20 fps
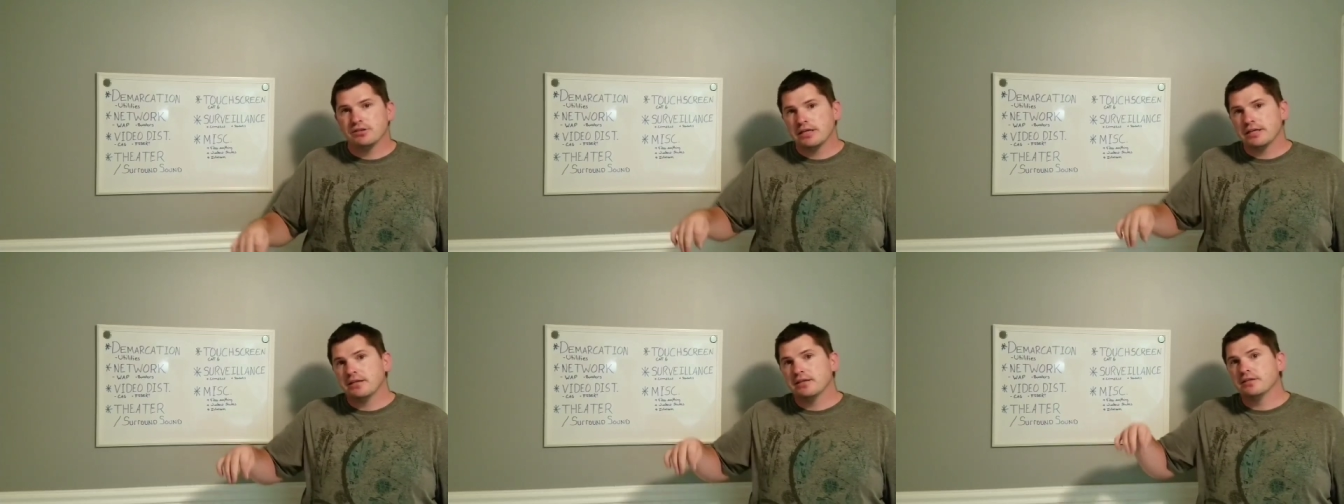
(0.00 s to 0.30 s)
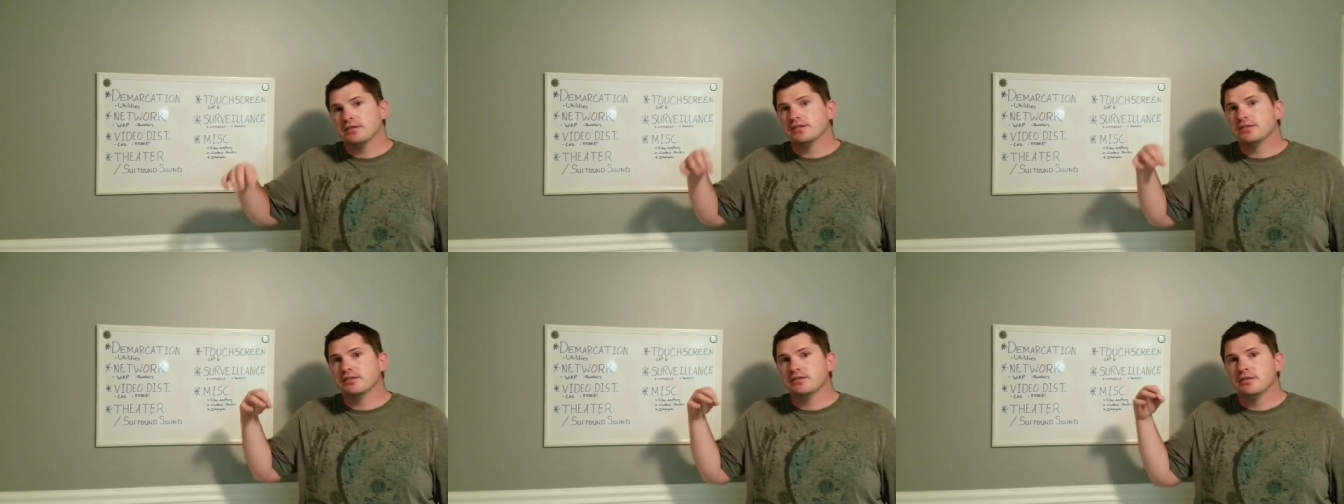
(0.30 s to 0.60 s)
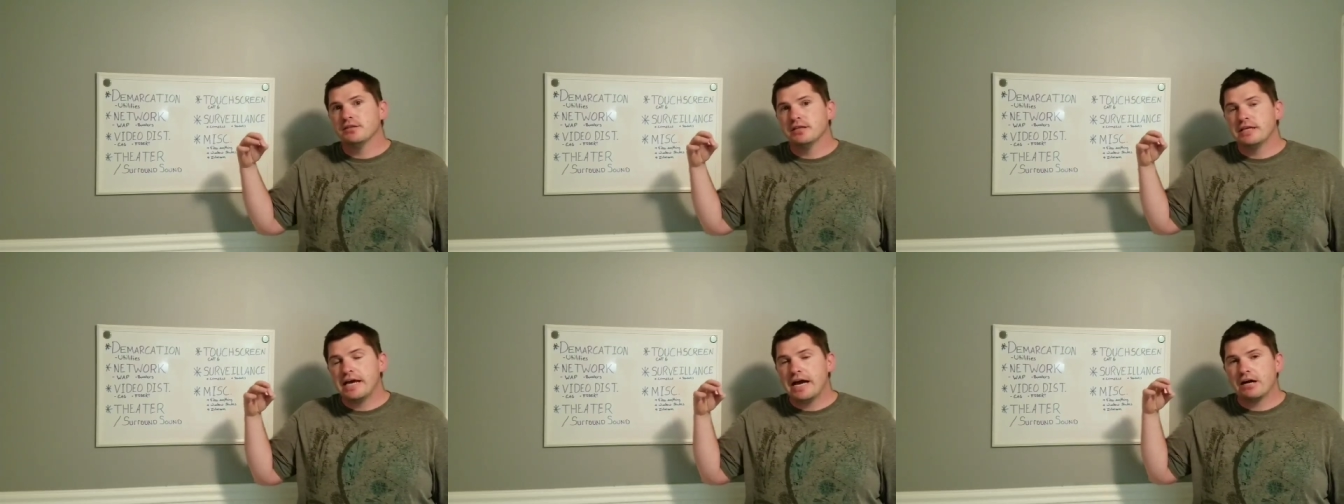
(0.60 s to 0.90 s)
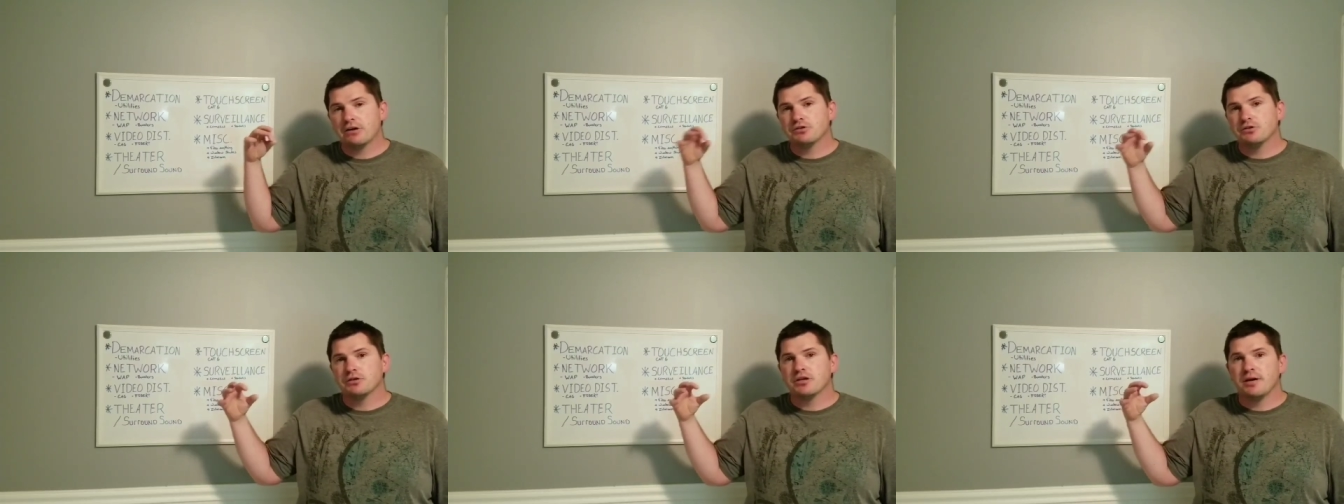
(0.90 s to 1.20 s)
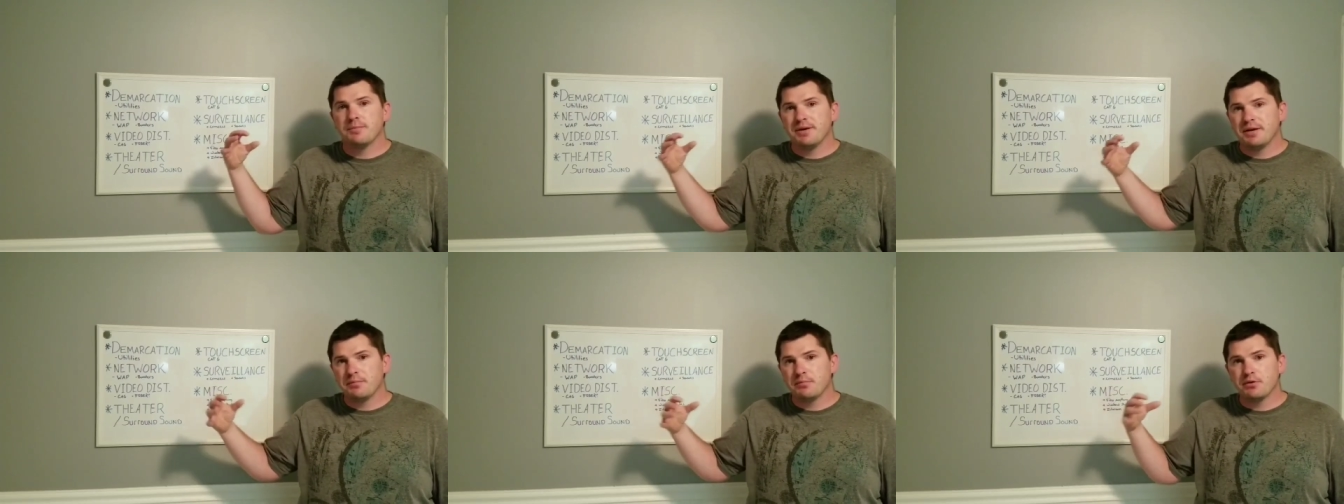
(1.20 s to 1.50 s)
Like this, the actual
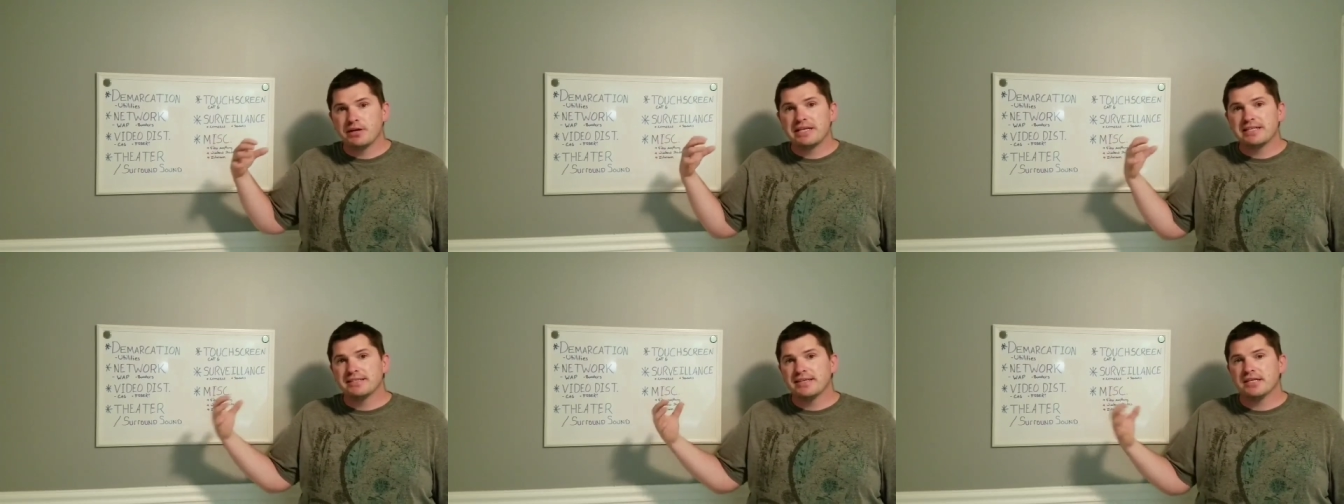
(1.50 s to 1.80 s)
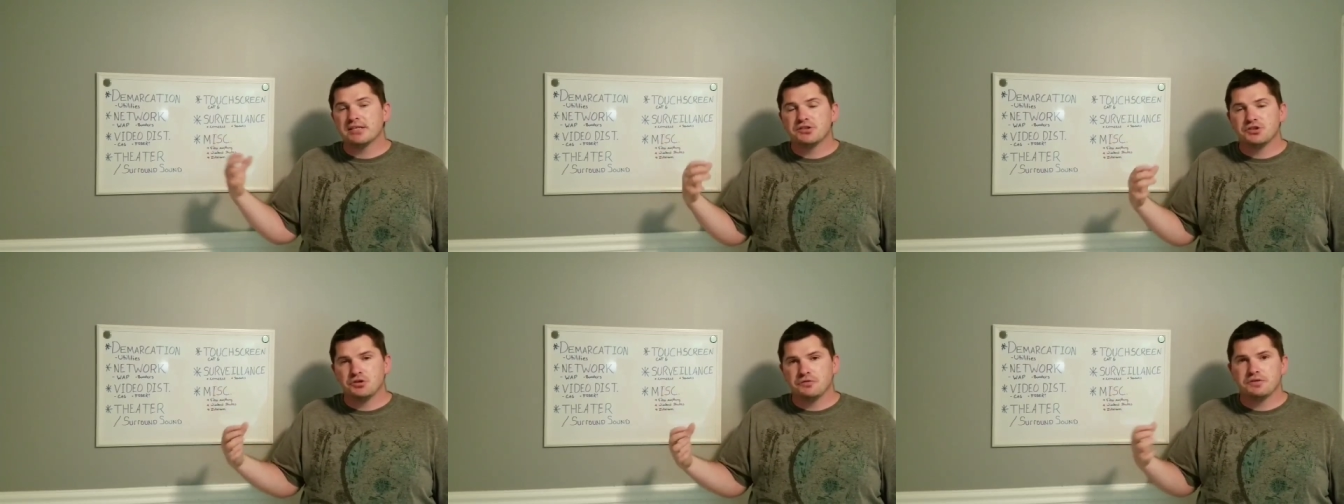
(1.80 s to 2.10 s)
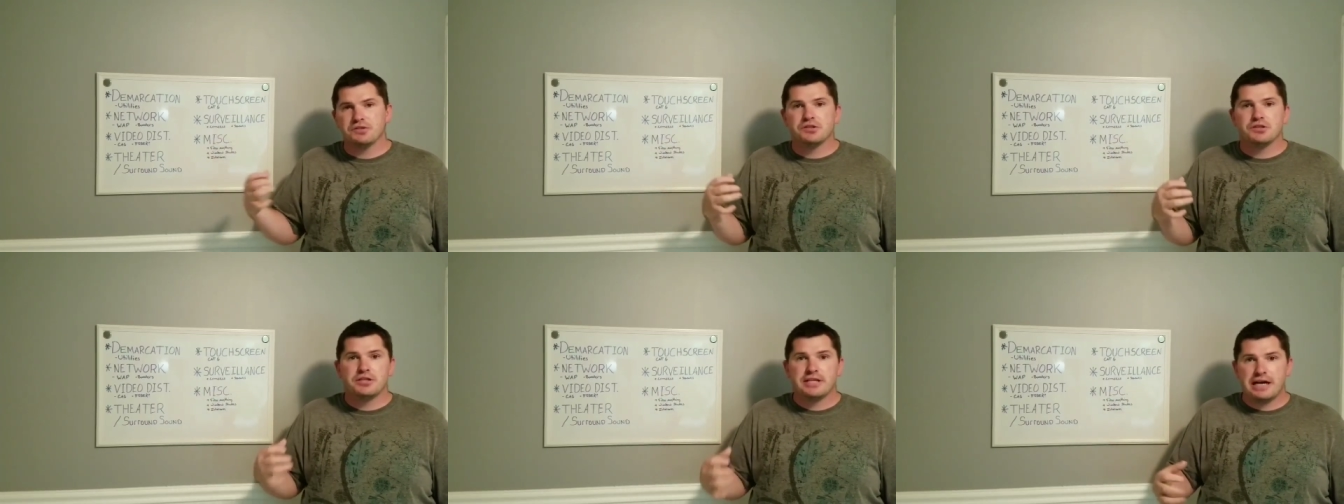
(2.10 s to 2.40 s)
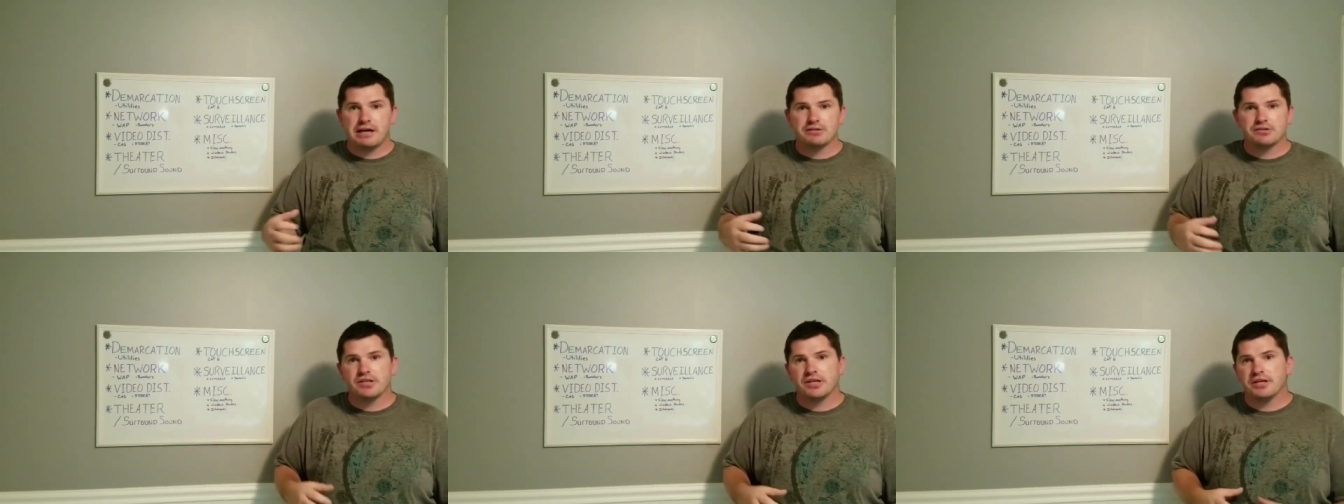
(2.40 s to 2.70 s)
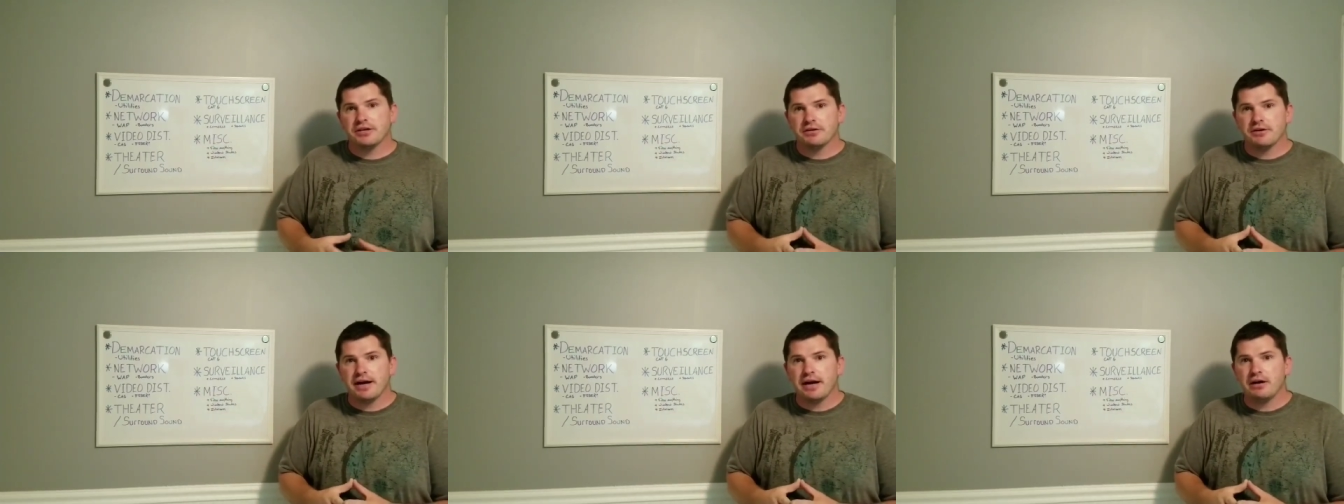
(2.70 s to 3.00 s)
company brings that service to the outside
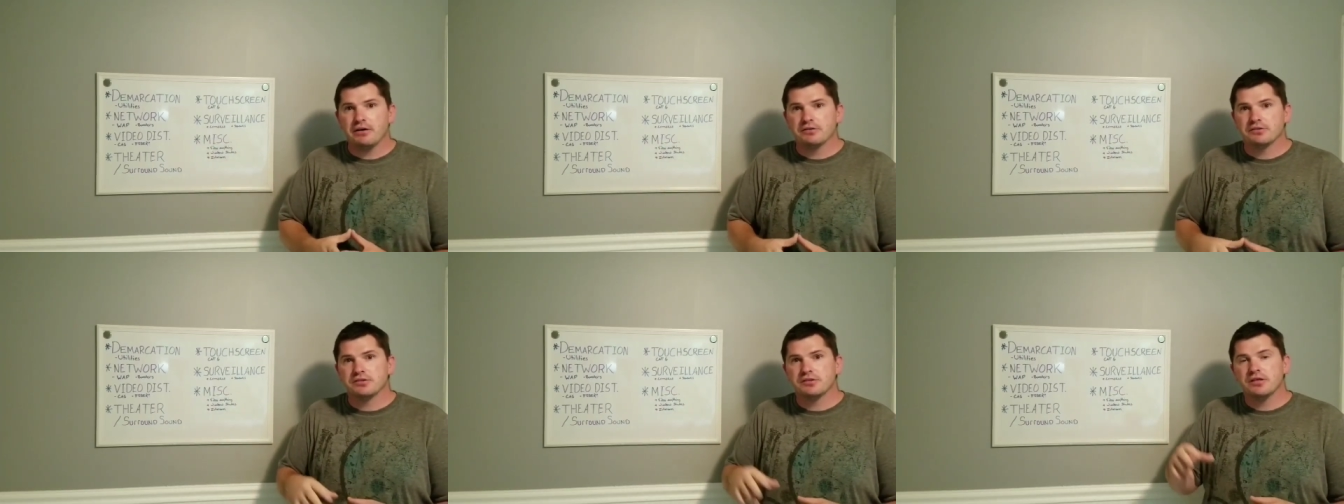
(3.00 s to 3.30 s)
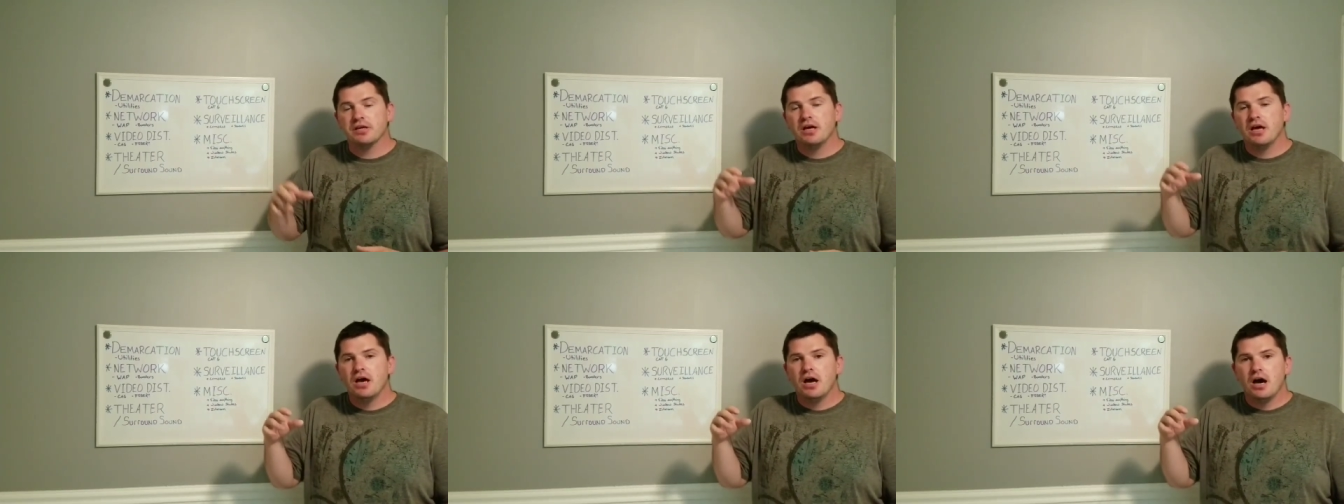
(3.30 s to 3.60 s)
of your house.